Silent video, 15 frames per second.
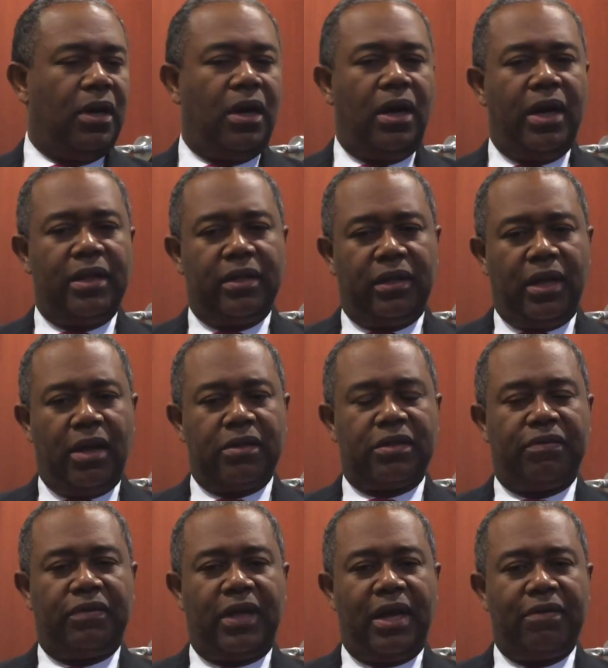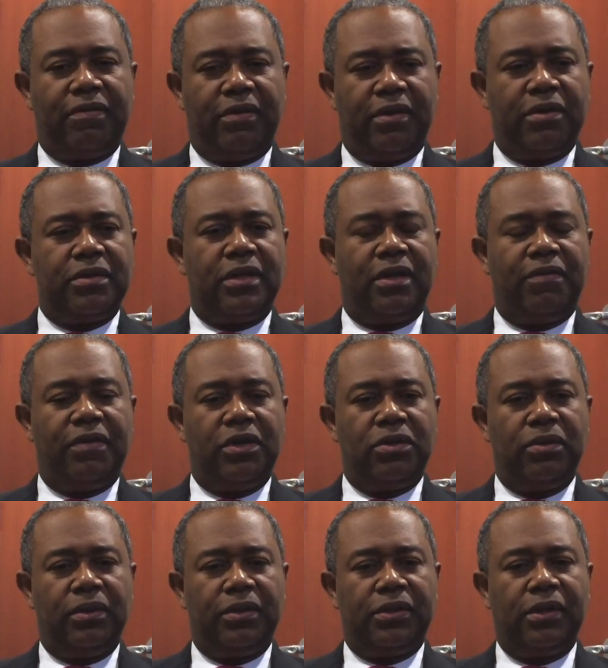uh, at the loss of life of those
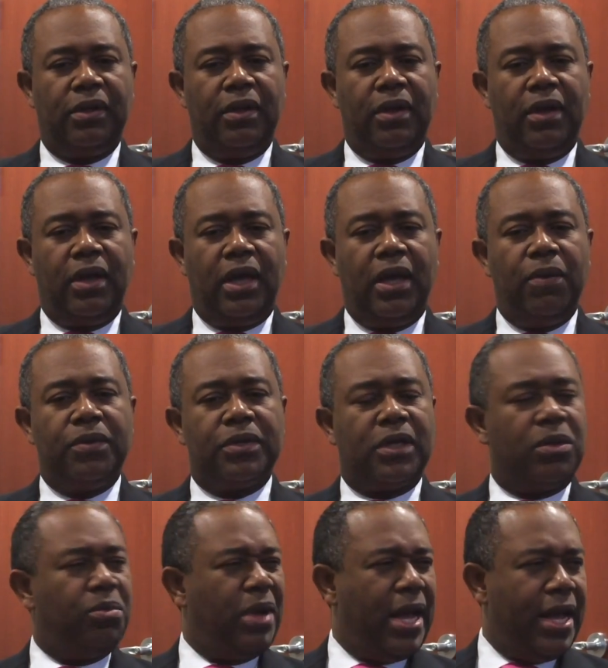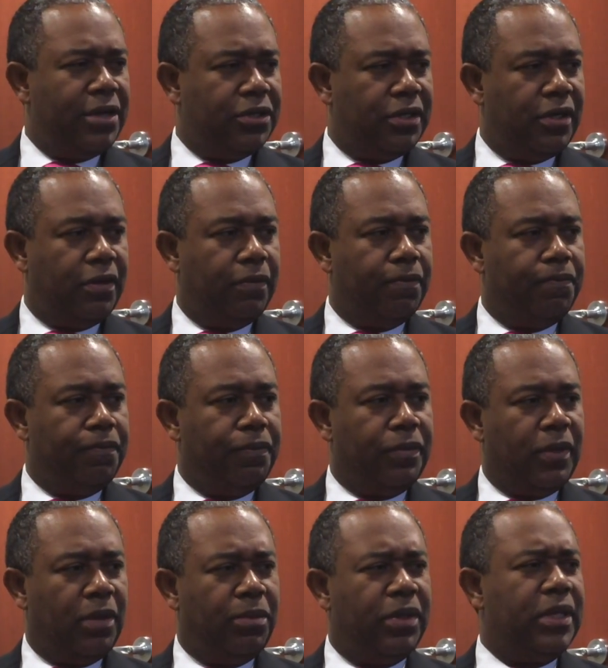individuals. He was compassionate,
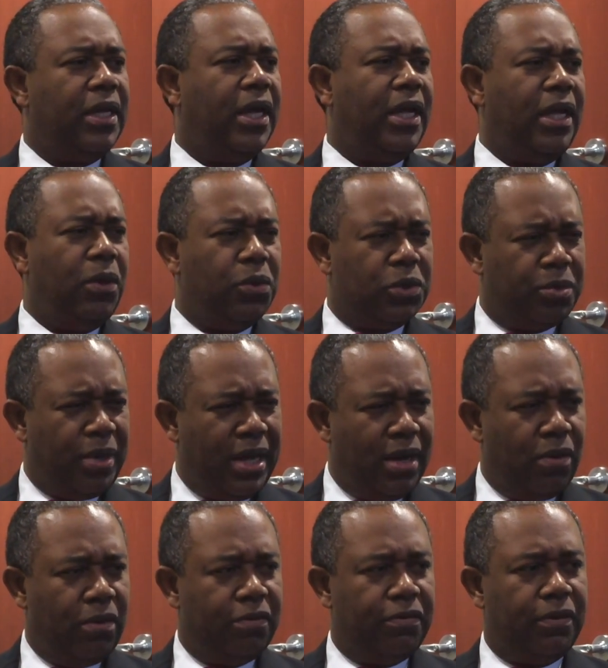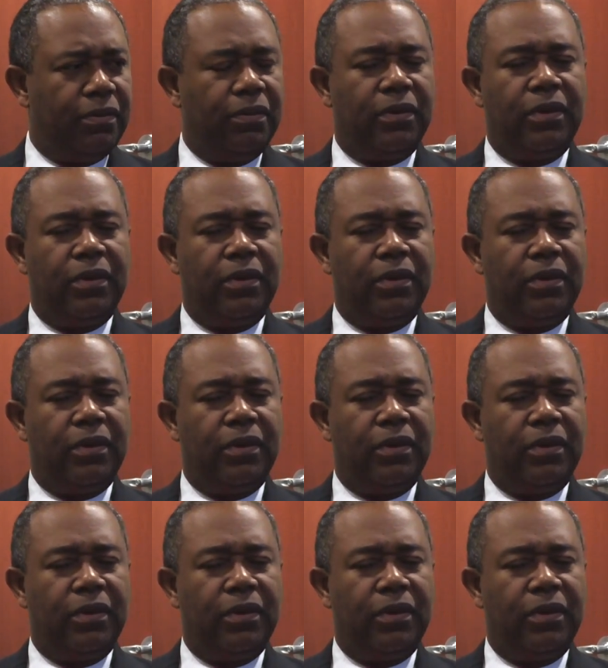but yet he was powerful.